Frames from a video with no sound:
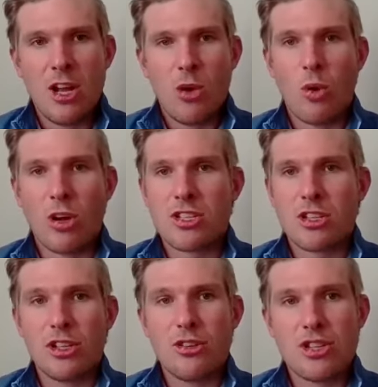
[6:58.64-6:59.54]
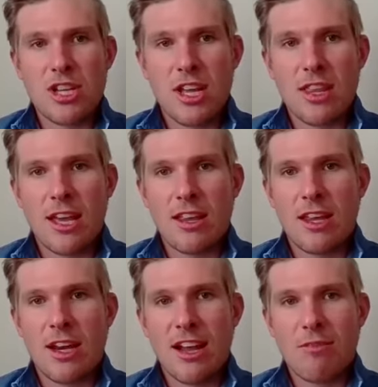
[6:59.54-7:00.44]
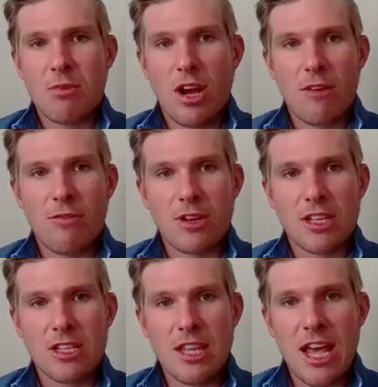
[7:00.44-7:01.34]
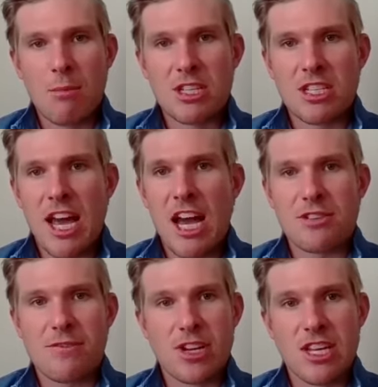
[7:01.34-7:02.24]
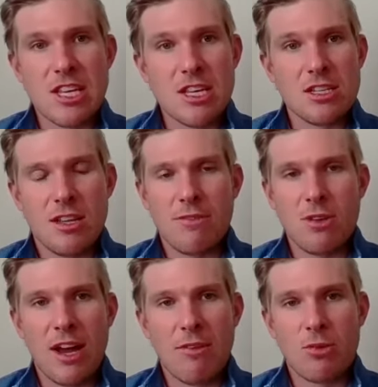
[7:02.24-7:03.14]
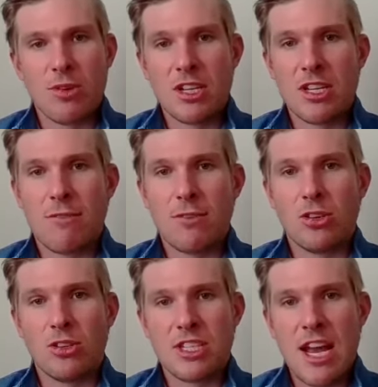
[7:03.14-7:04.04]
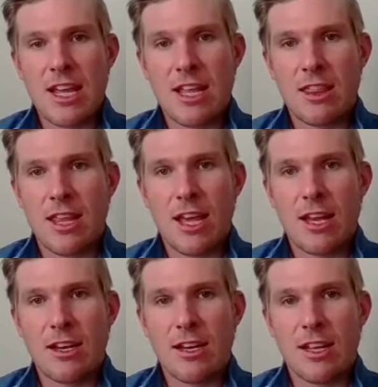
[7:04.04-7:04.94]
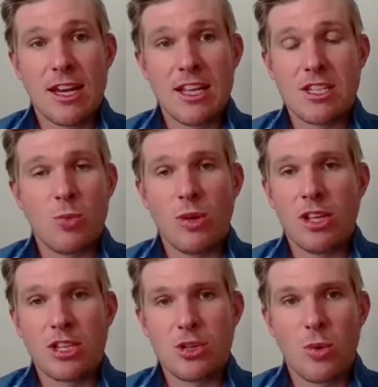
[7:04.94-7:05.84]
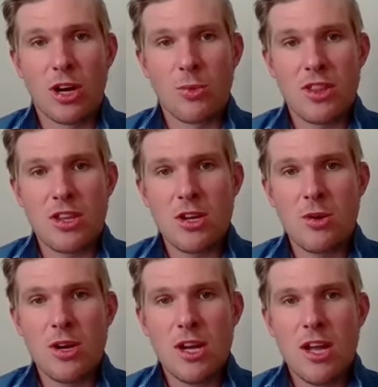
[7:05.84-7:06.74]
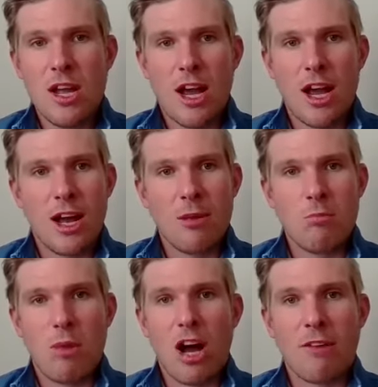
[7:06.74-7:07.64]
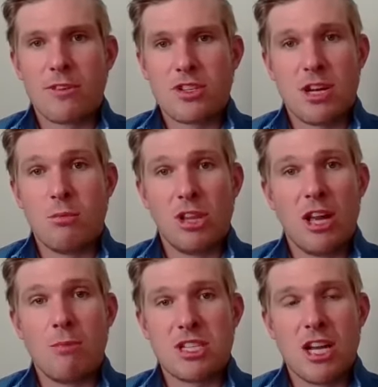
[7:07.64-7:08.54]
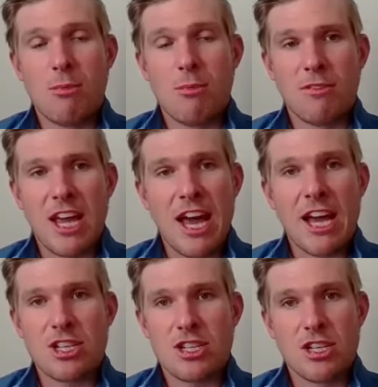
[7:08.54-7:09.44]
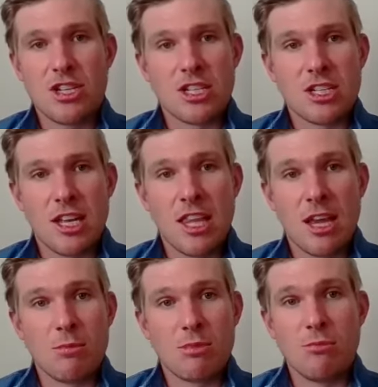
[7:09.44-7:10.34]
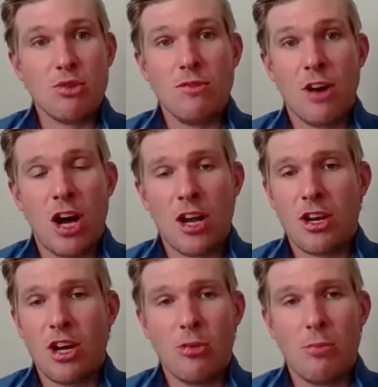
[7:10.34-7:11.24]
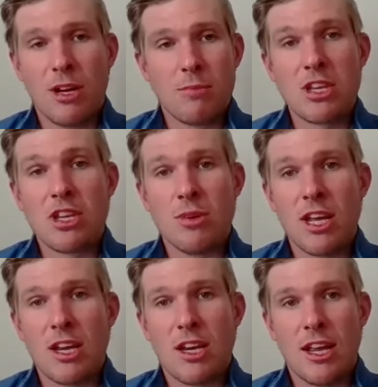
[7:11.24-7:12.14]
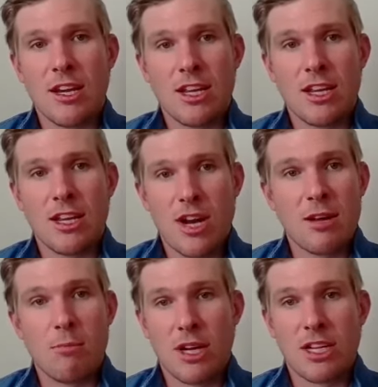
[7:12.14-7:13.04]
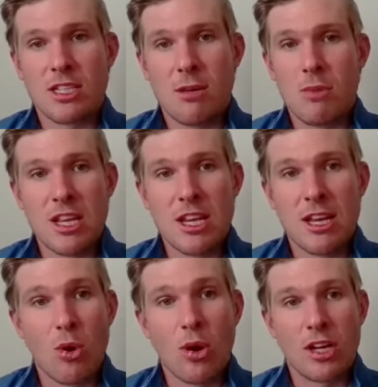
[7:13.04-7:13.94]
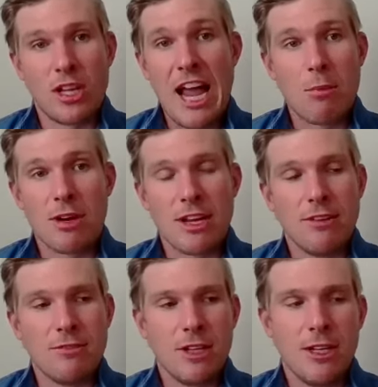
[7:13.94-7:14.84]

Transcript: One solution that I've been offering to them is cash for keys. If you have a really difficult tenant that isn't willing to work with you, offer some lump sum of cash to just get them to move on, open up the unit, and try to bring somebody in more collaborative.